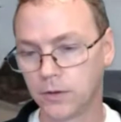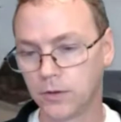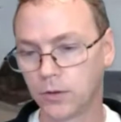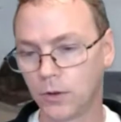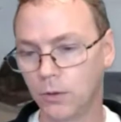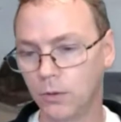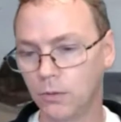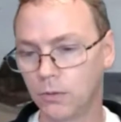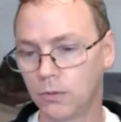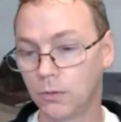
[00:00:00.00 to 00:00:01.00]

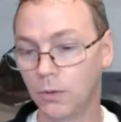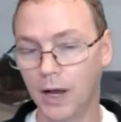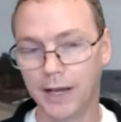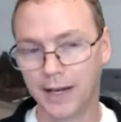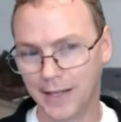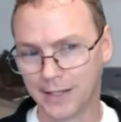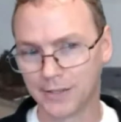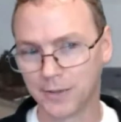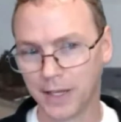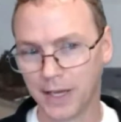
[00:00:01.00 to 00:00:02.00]
so why not
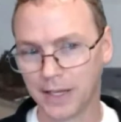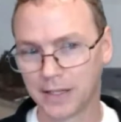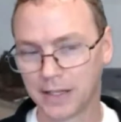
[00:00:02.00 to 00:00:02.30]
do that?